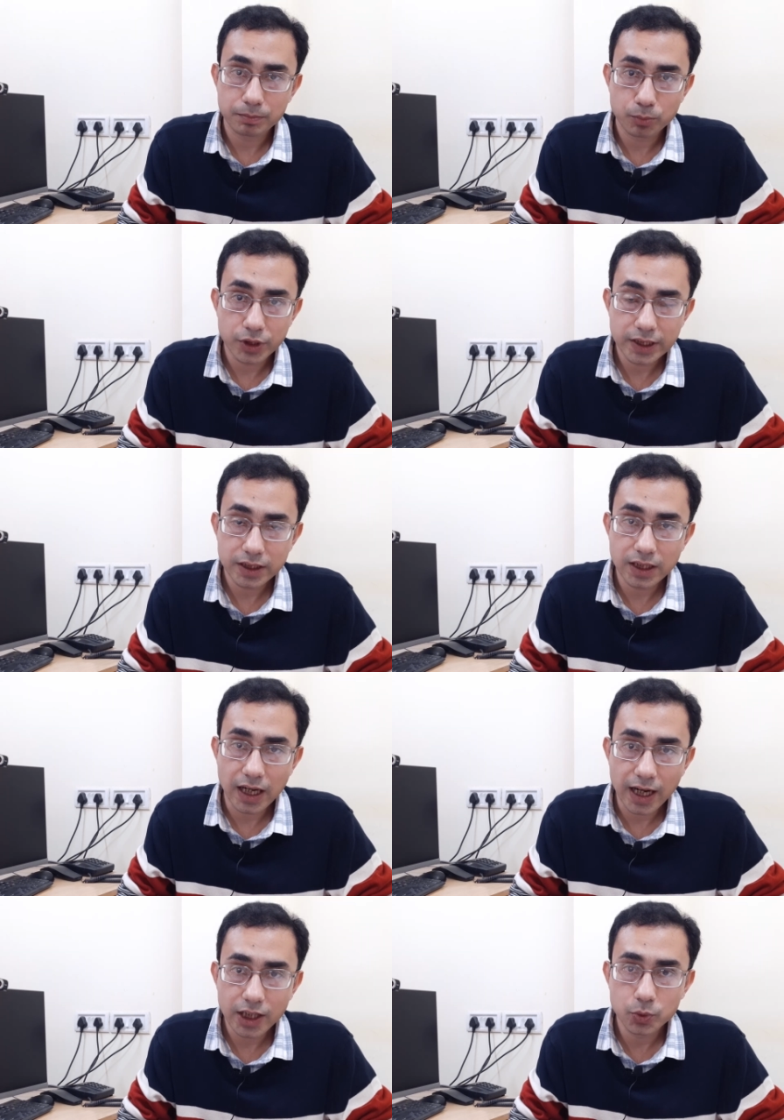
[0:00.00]
putting in the
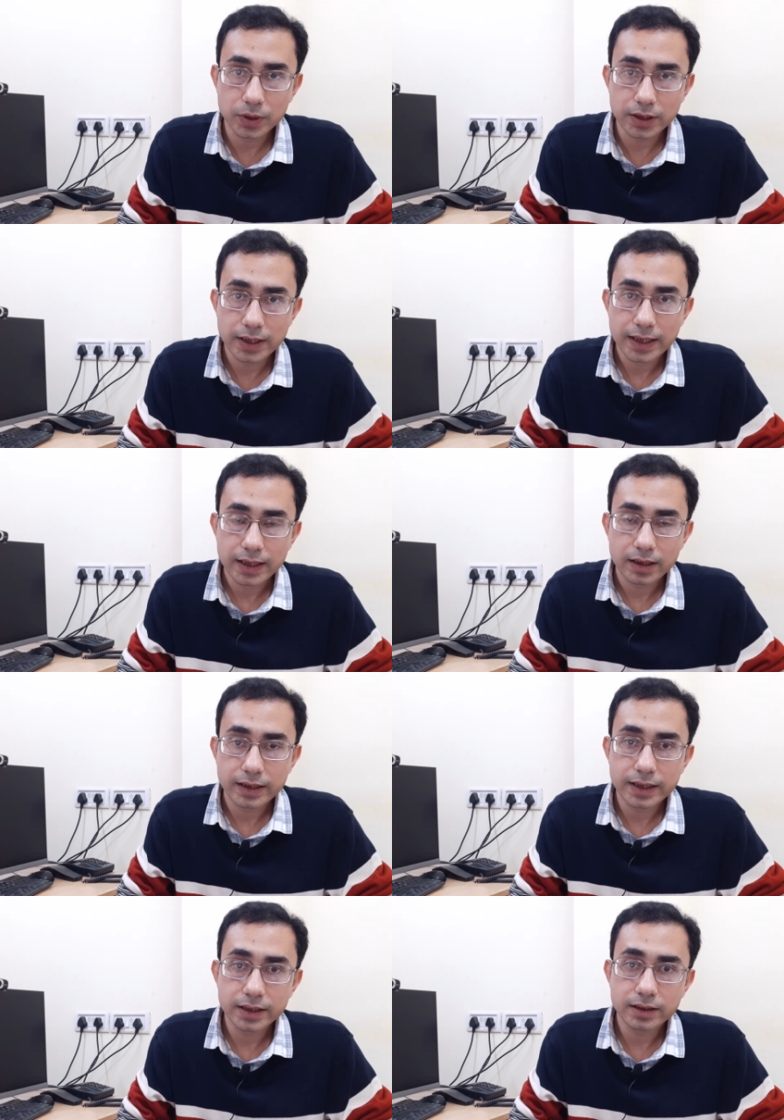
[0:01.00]
hard work
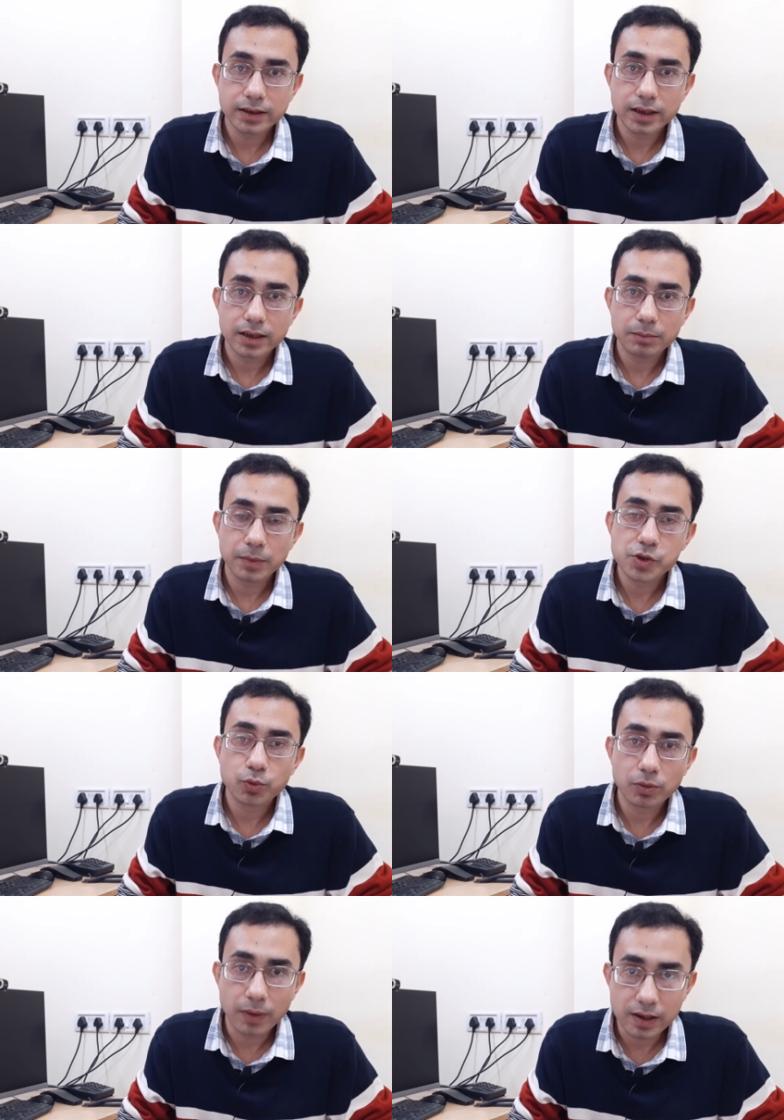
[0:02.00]
getting much
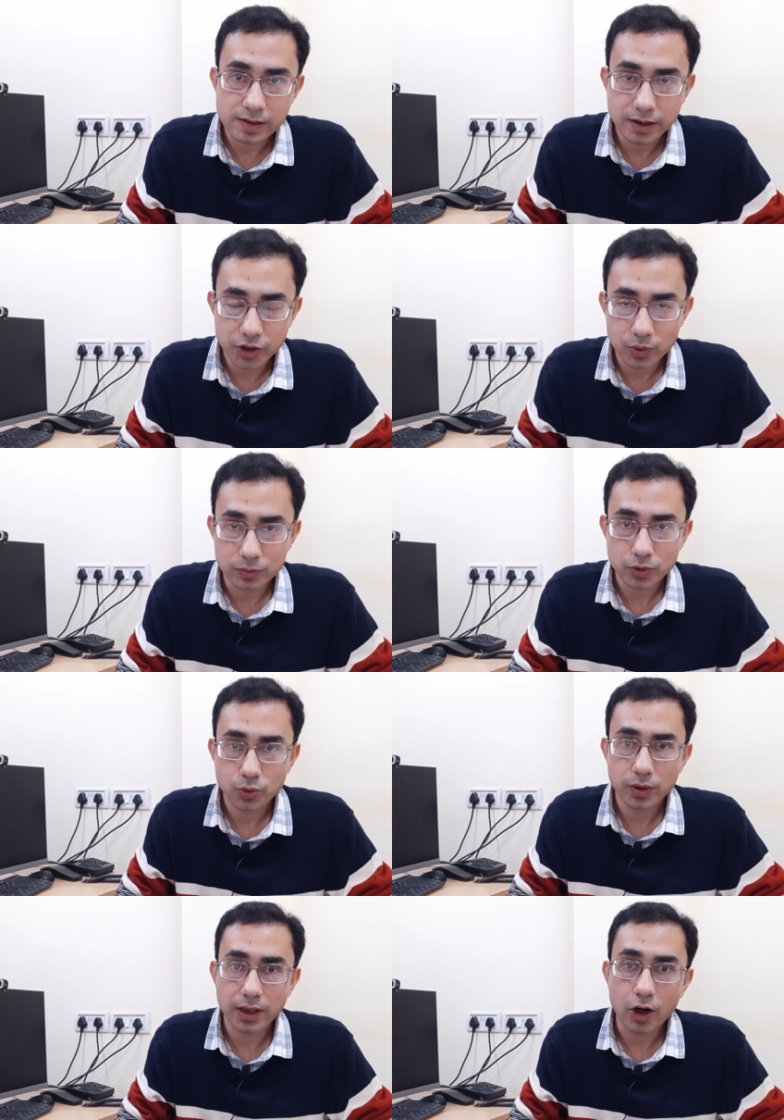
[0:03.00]
more marks than you,
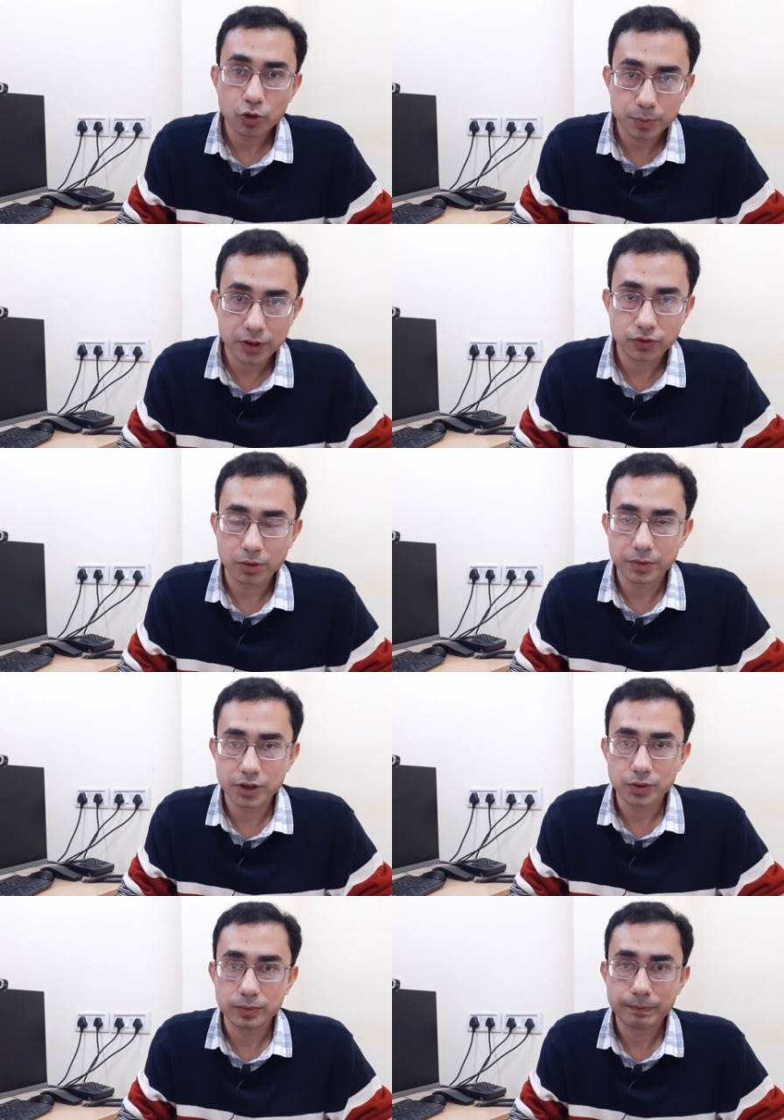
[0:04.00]
who are
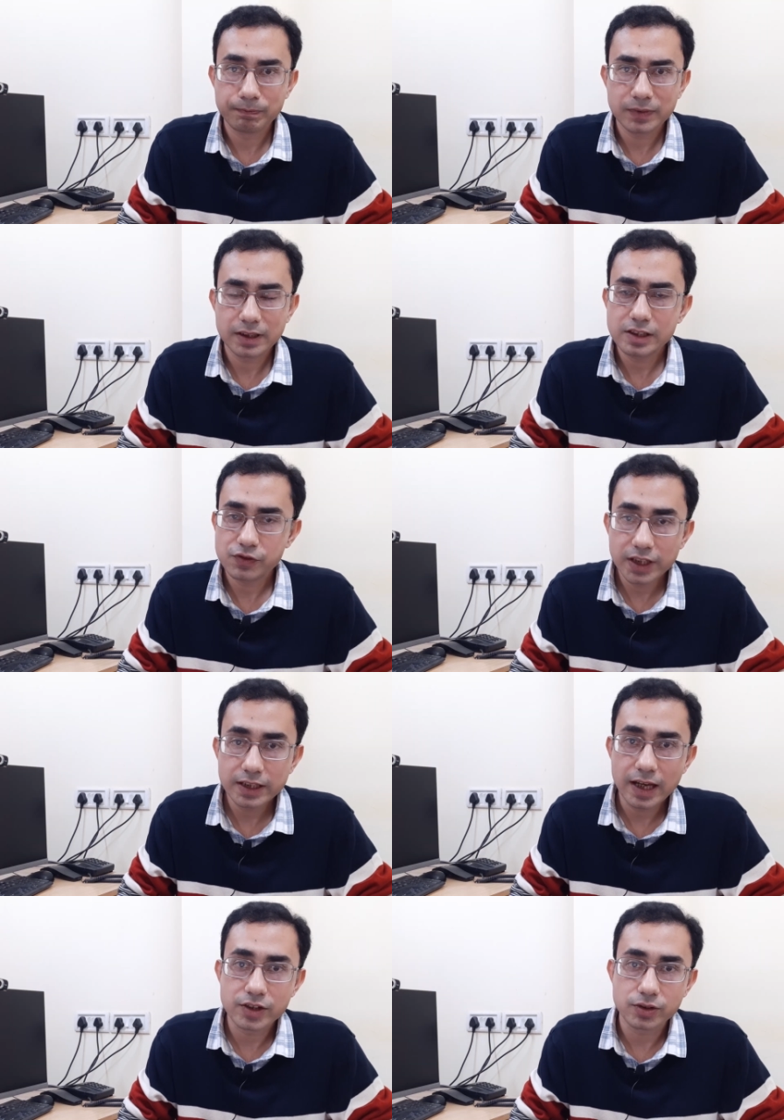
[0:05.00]
outperforming you. It is
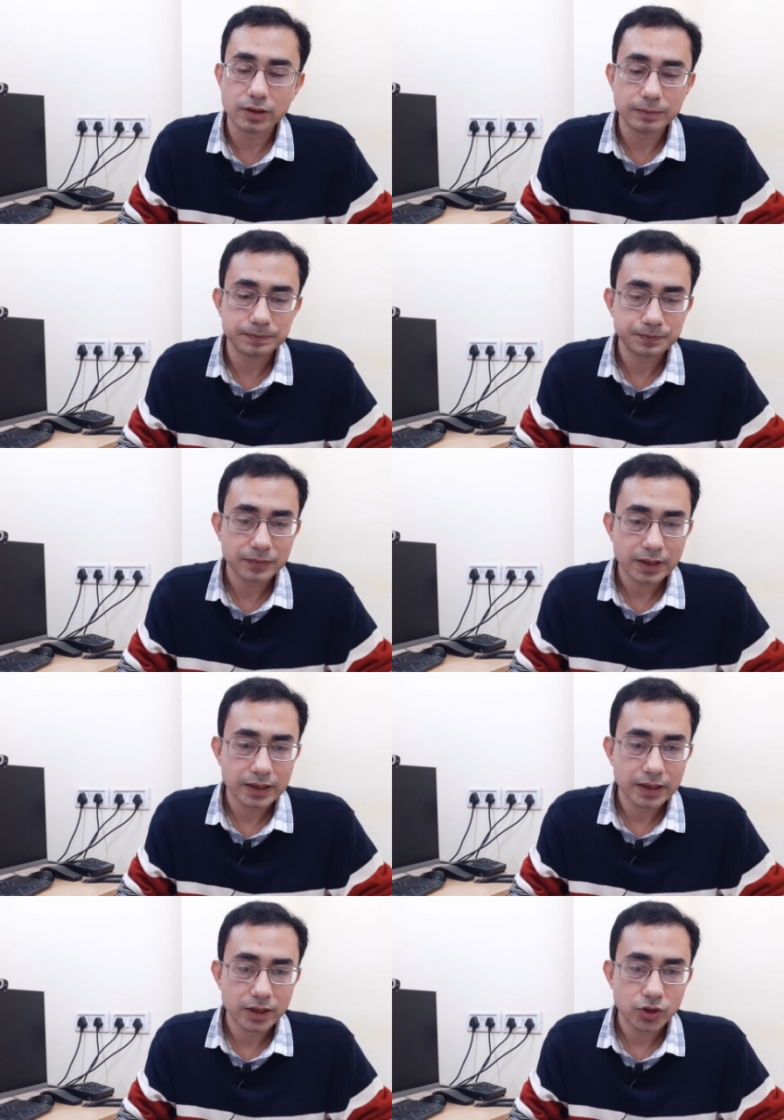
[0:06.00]
very natural.
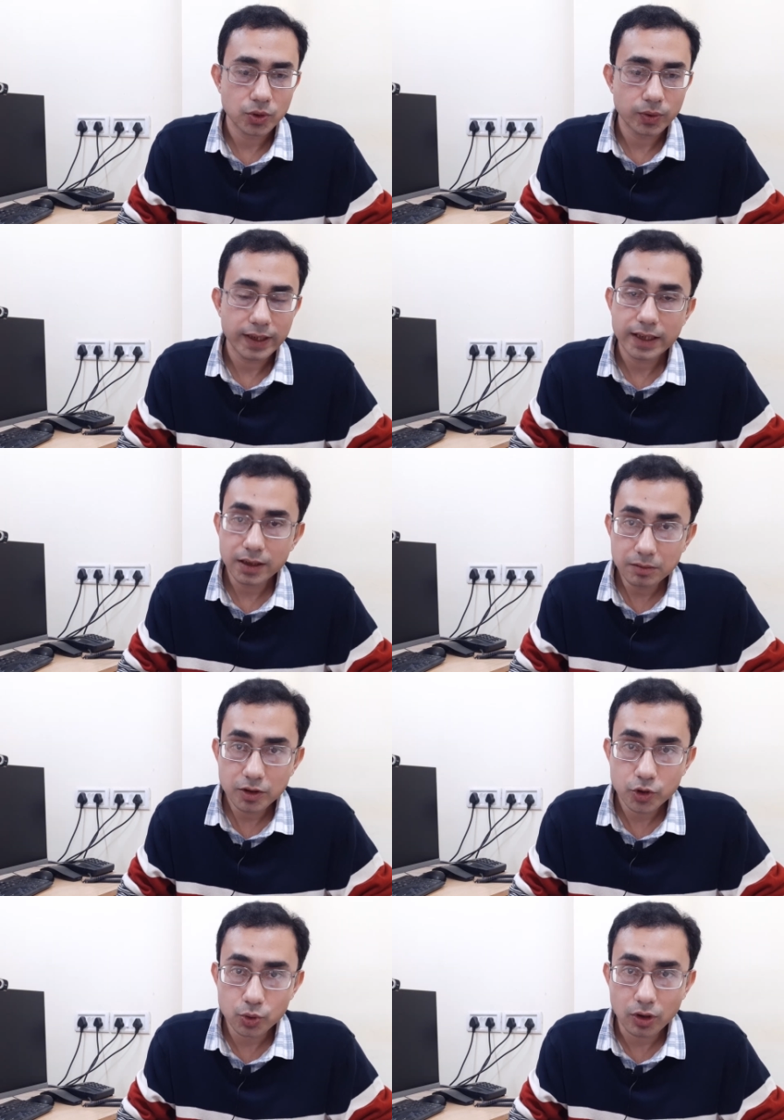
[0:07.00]
So
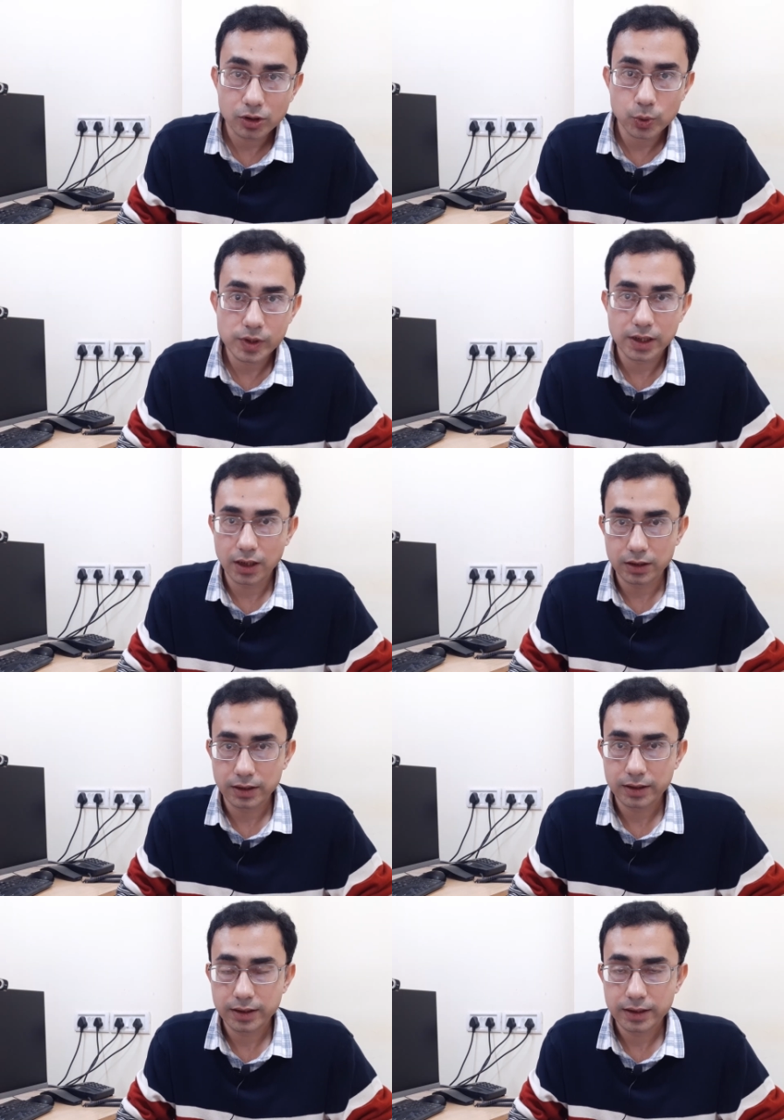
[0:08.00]
again, do not lose heart.